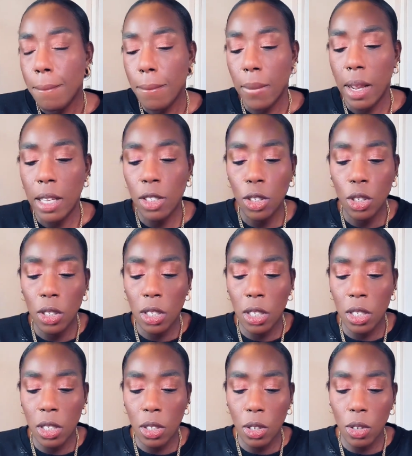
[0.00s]
Let's use
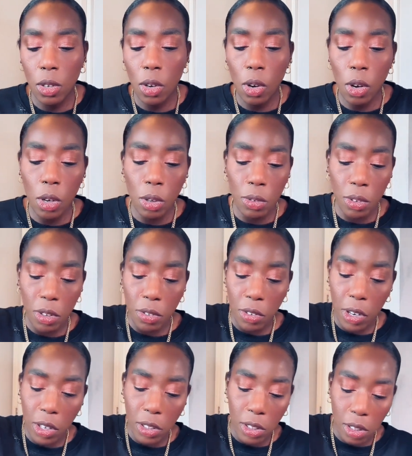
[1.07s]
this all over
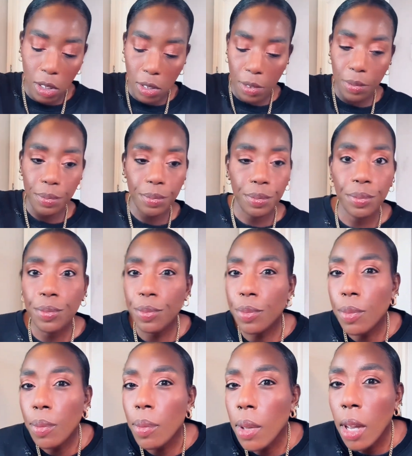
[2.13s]
first.
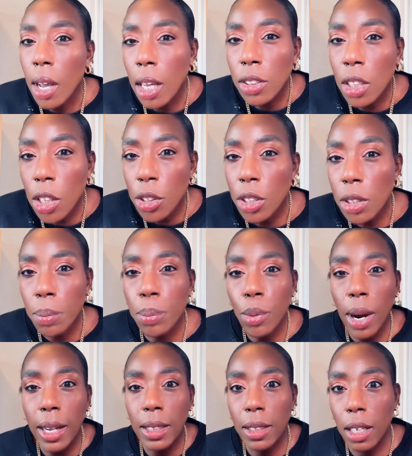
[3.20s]
I was going to use a
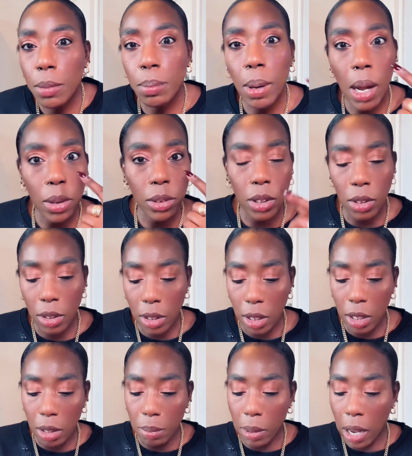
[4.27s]
brightening powder
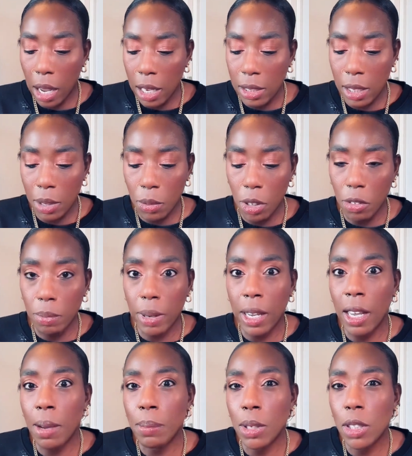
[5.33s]
underneath my eyes, like one of my
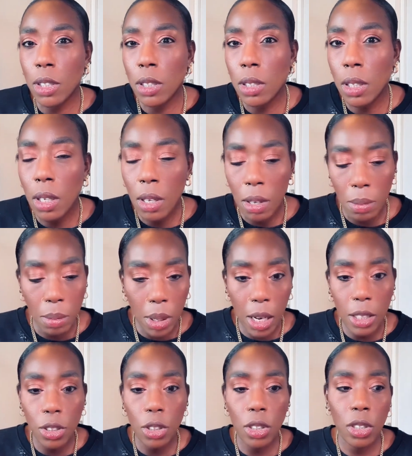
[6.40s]
MS. But
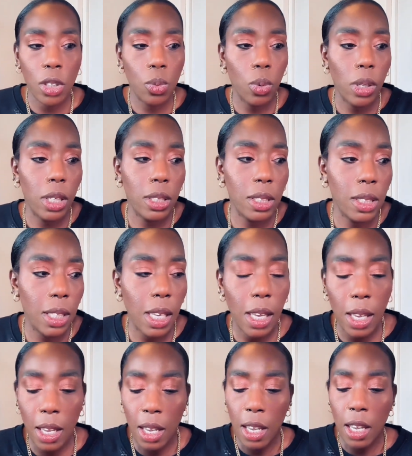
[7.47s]
let's use this one and see.
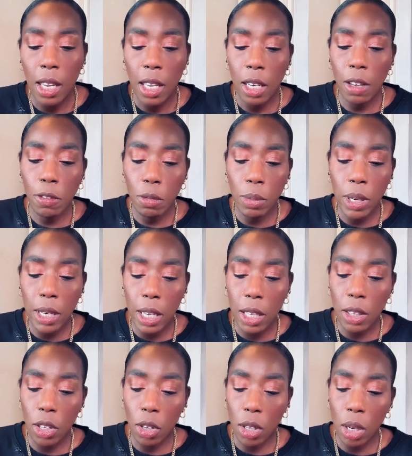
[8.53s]
And if we need
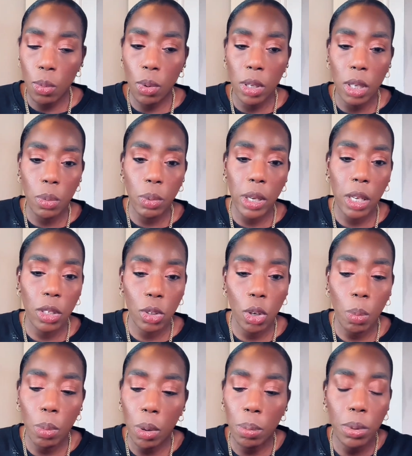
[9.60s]
the other one, then we can
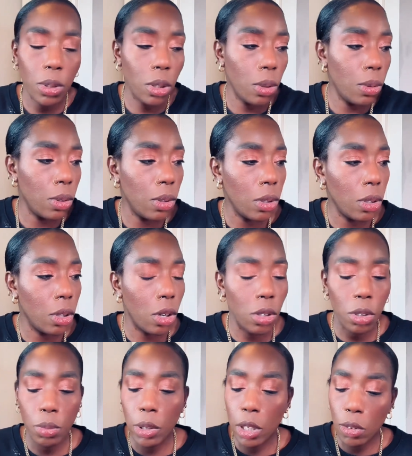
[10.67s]
top up. So we're going
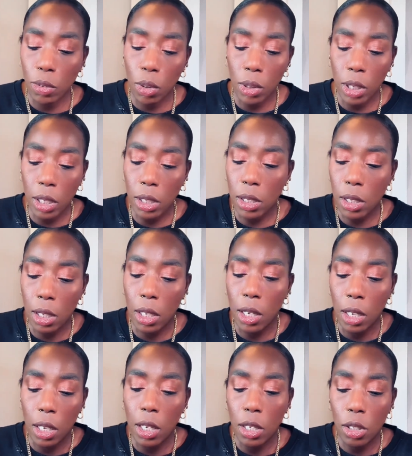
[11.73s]
to reach for this.
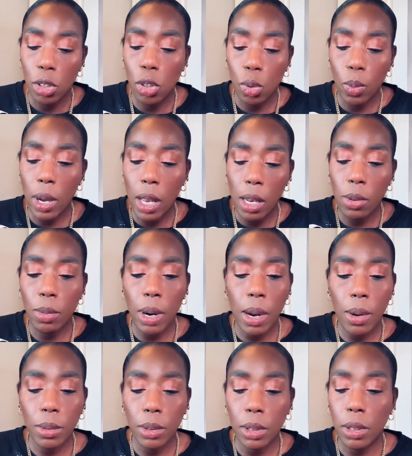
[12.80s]
Swirl
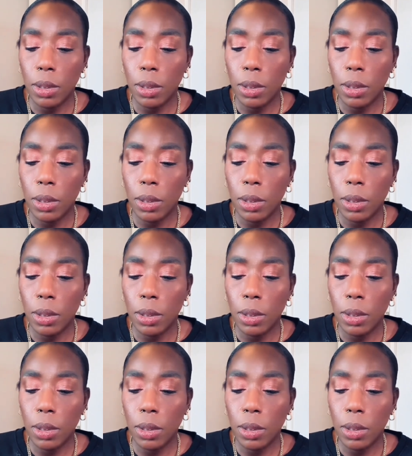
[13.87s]
around.